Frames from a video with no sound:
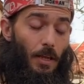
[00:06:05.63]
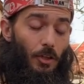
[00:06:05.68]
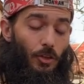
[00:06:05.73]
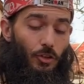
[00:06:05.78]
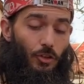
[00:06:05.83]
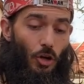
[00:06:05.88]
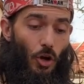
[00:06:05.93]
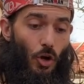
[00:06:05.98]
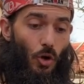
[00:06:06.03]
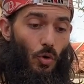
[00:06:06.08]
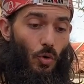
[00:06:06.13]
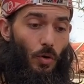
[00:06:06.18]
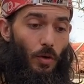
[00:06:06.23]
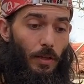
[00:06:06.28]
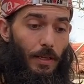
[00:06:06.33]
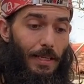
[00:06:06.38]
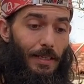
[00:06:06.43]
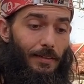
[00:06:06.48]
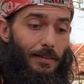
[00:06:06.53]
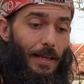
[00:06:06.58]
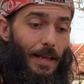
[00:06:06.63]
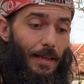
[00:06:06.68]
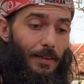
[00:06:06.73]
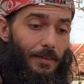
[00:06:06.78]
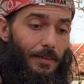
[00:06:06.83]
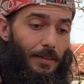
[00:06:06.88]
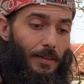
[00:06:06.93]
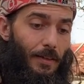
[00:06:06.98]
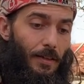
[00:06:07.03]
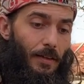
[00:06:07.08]
So he
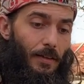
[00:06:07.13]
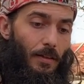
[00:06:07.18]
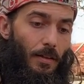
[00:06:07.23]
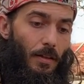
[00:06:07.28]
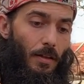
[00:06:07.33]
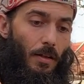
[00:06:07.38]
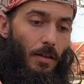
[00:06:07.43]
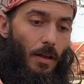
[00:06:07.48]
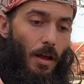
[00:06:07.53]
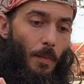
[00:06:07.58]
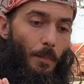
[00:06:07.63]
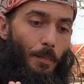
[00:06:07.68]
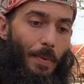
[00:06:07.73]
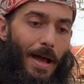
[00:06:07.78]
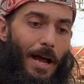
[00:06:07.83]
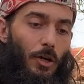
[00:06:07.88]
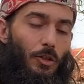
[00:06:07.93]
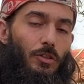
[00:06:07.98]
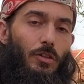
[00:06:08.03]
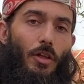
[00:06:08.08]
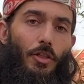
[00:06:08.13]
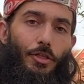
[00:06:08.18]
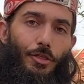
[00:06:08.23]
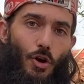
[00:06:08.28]
says about